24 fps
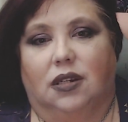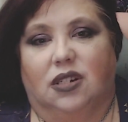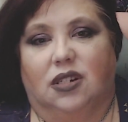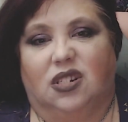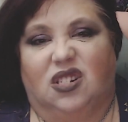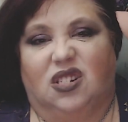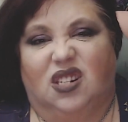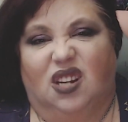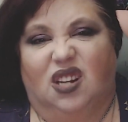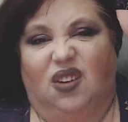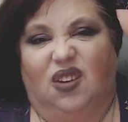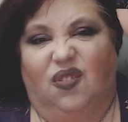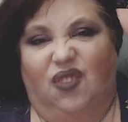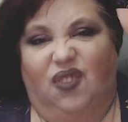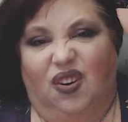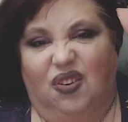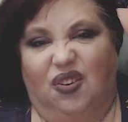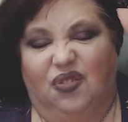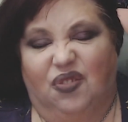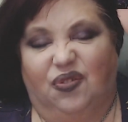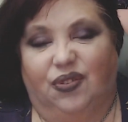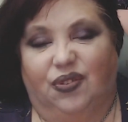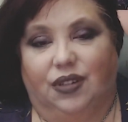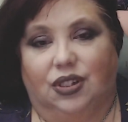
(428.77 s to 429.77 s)
to
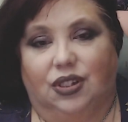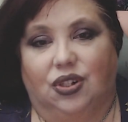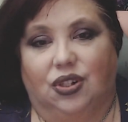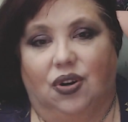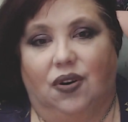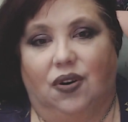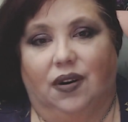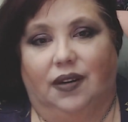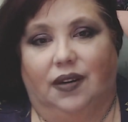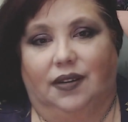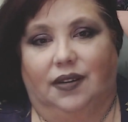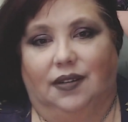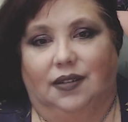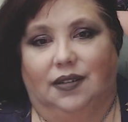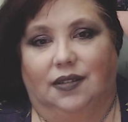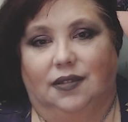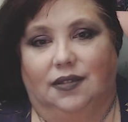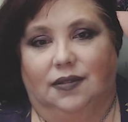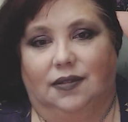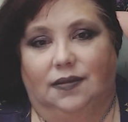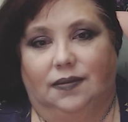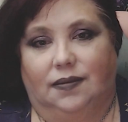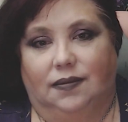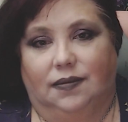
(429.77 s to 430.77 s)
vote for
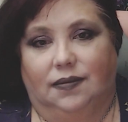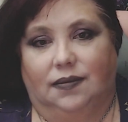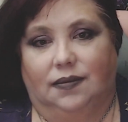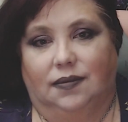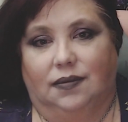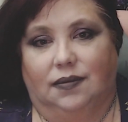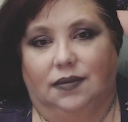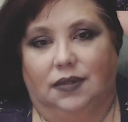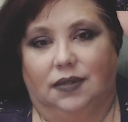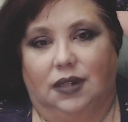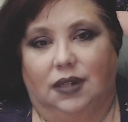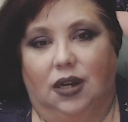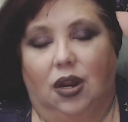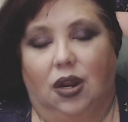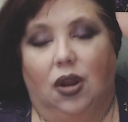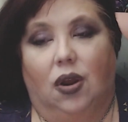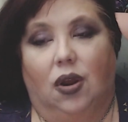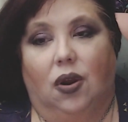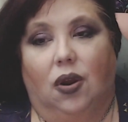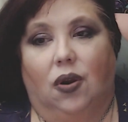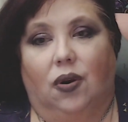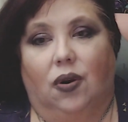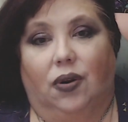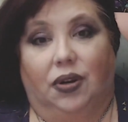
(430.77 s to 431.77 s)
Jordan,
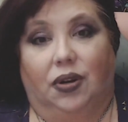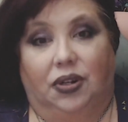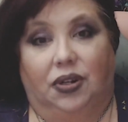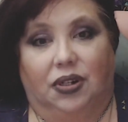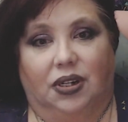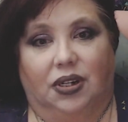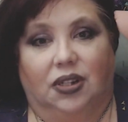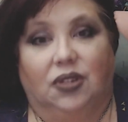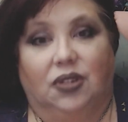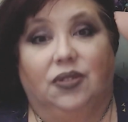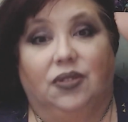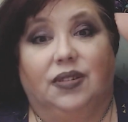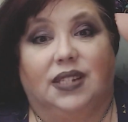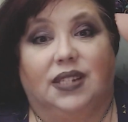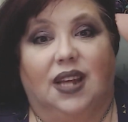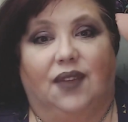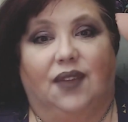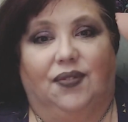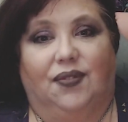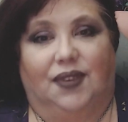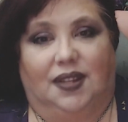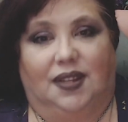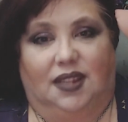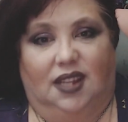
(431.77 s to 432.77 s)
or you're going to lose
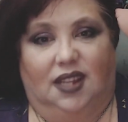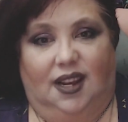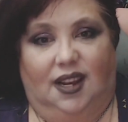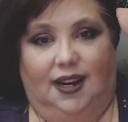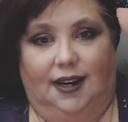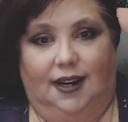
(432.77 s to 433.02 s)
everything.